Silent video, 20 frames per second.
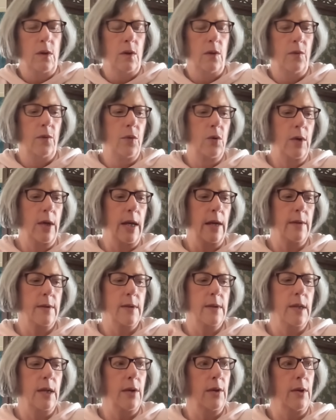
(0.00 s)
For
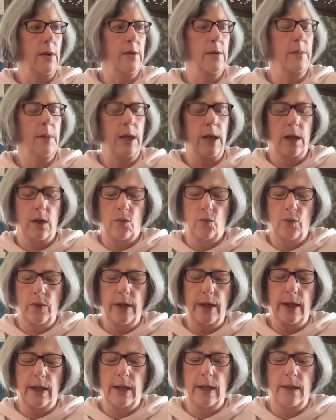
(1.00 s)
Cancerians, I'm getting a
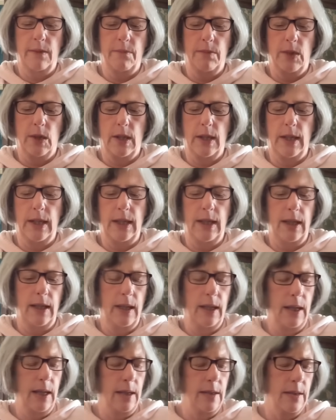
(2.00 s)
ringing in my ear.
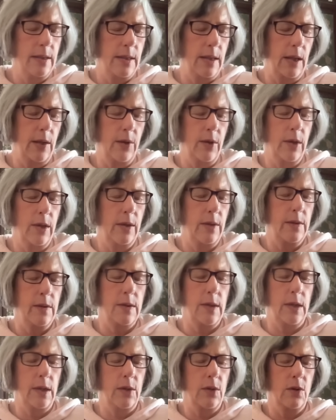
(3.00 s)
Cancerians
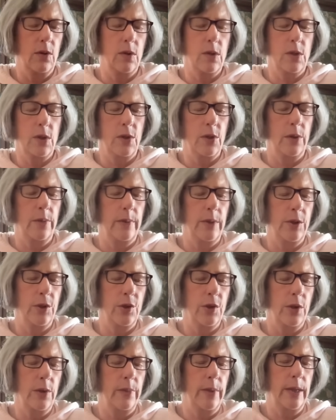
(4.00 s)
in October.
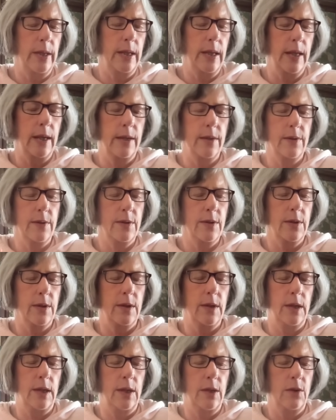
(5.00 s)
Show me Cancer
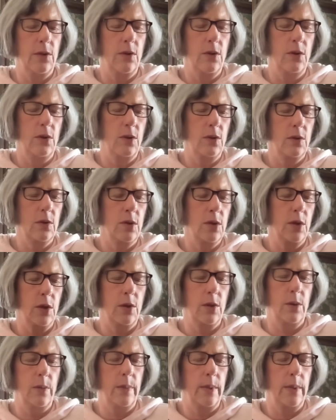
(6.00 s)
in October.